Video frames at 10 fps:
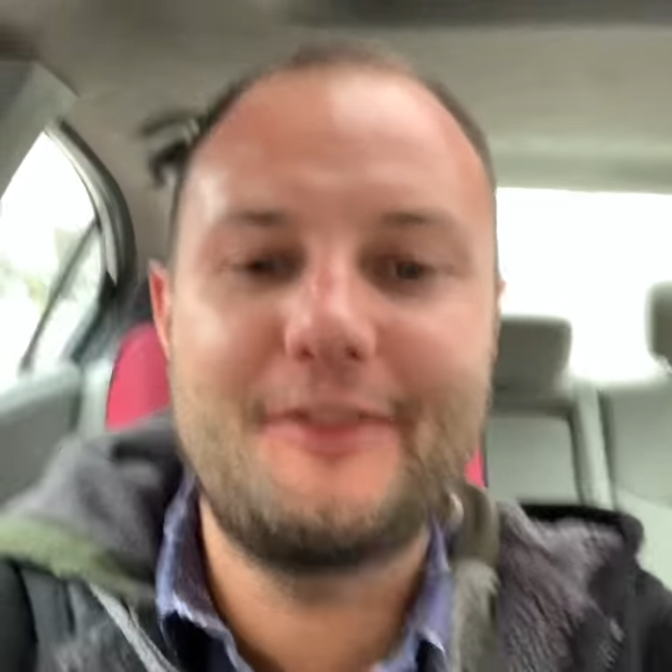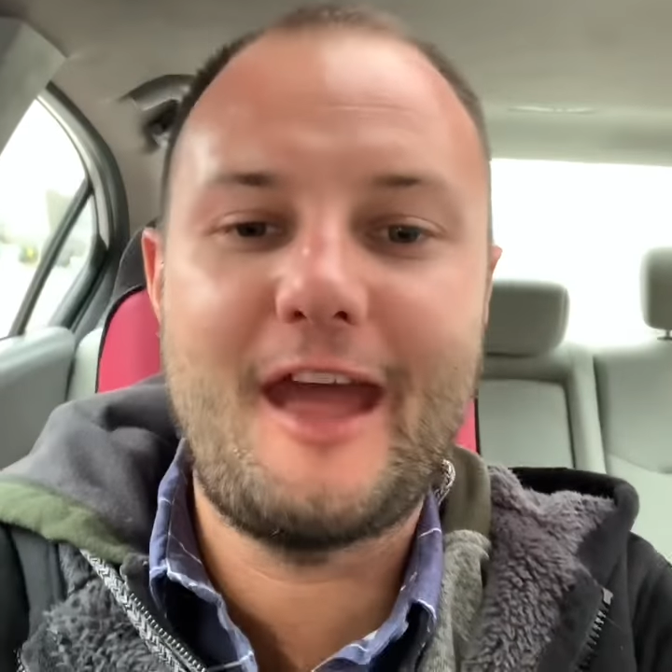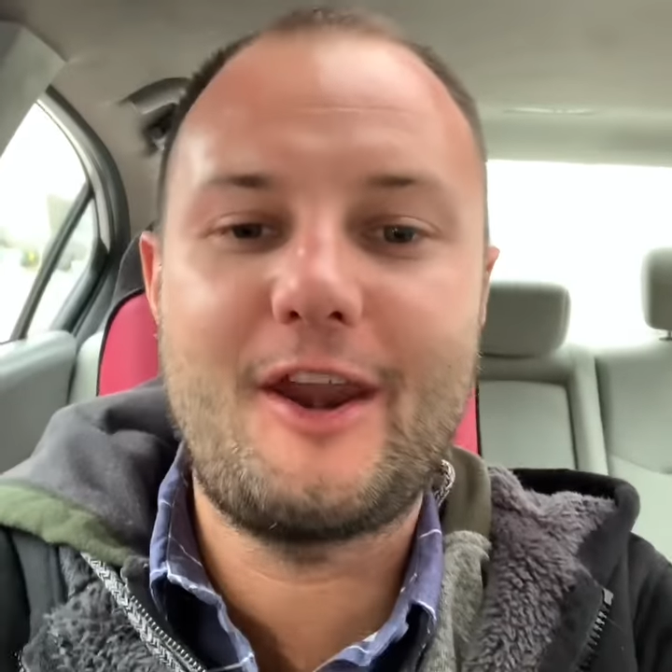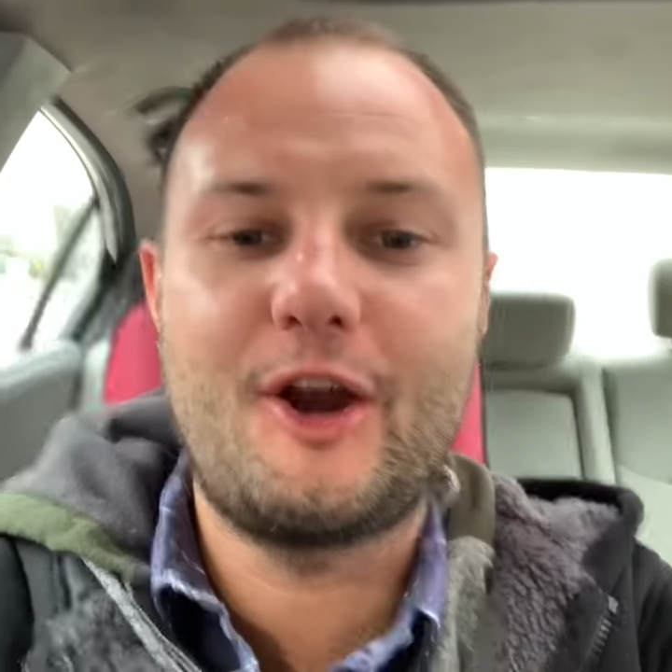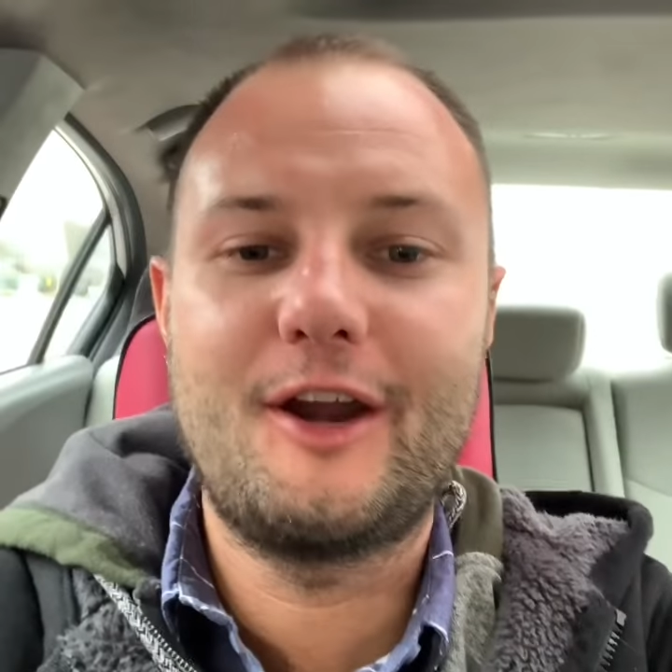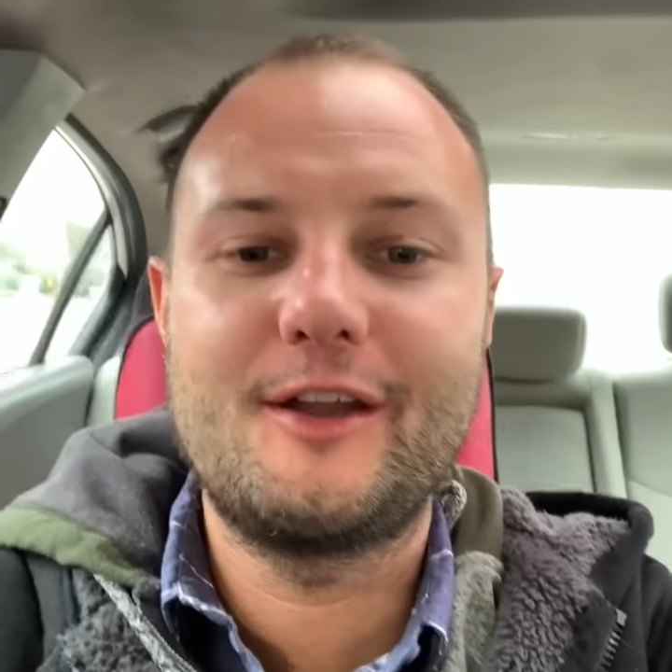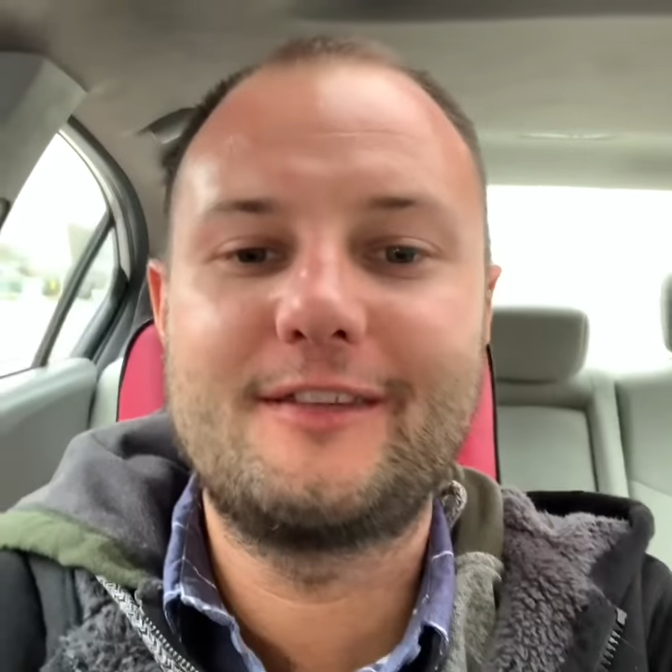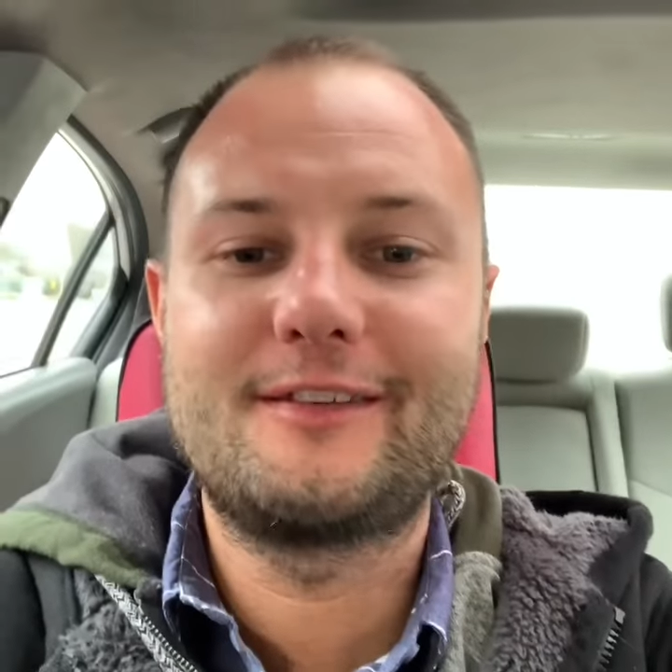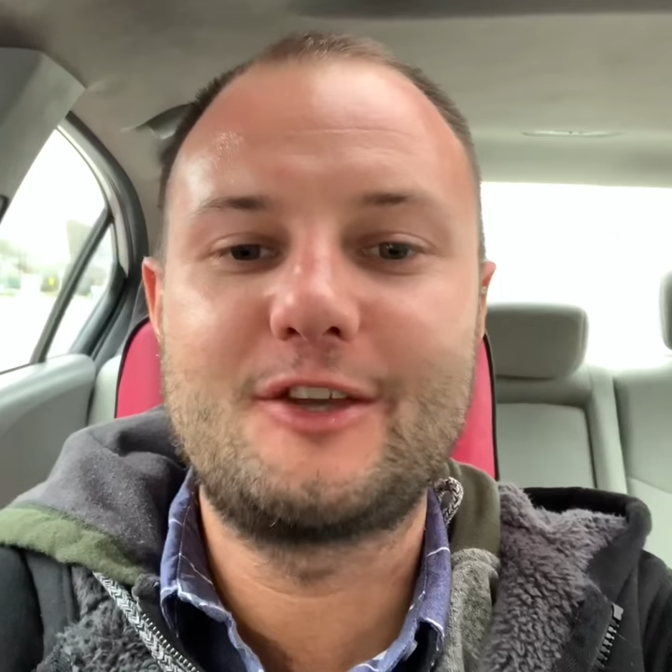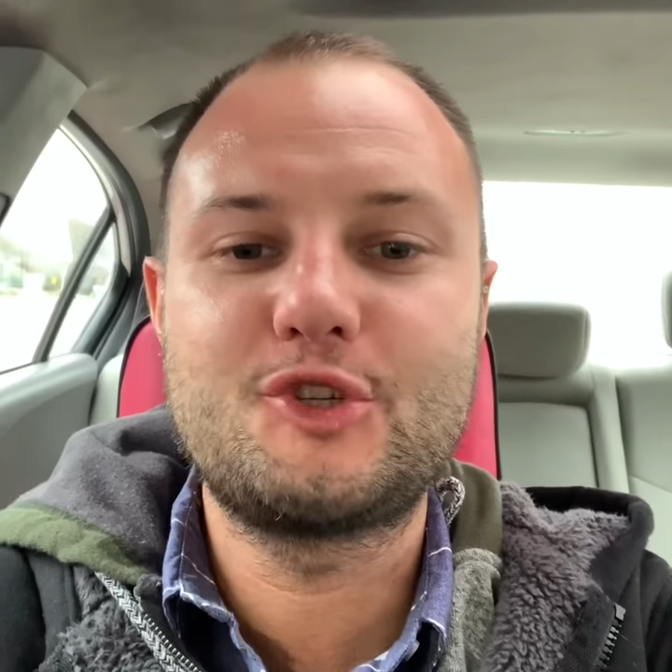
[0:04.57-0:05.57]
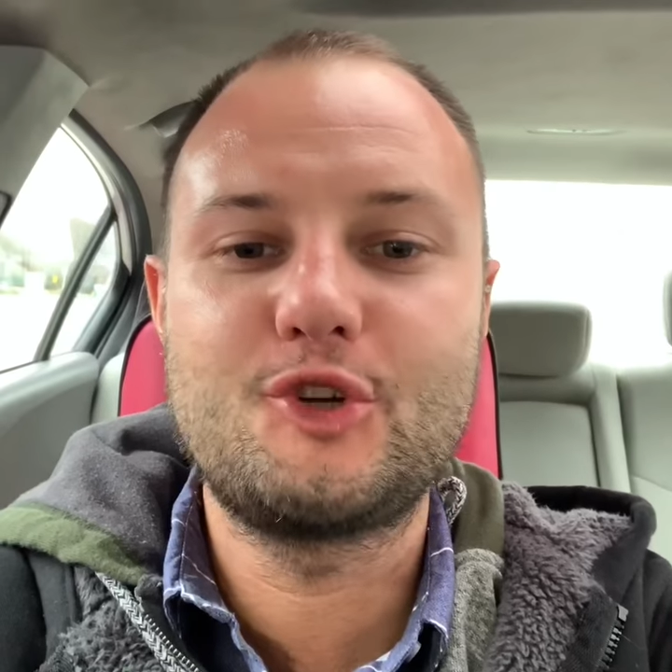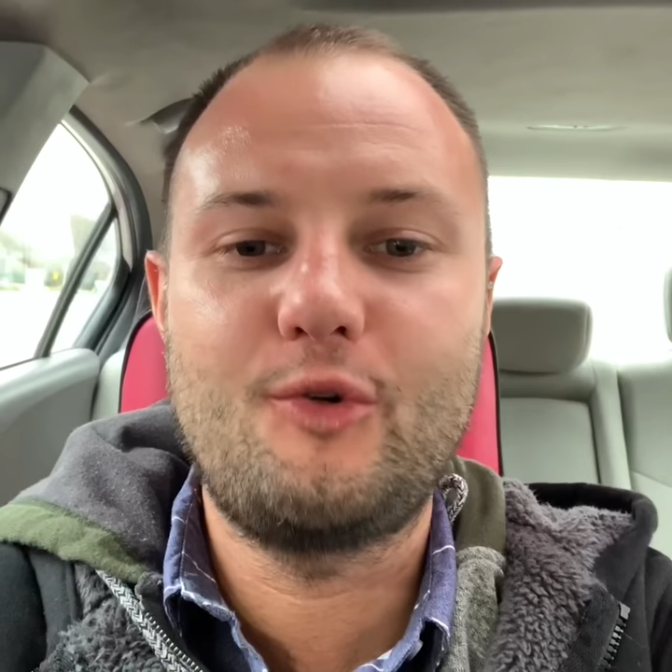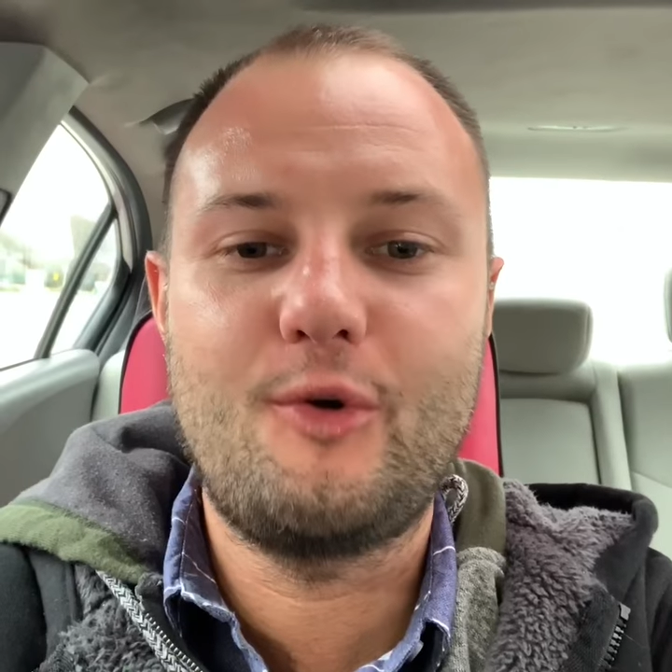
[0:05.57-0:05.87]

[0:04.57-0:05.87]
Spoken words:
that our essential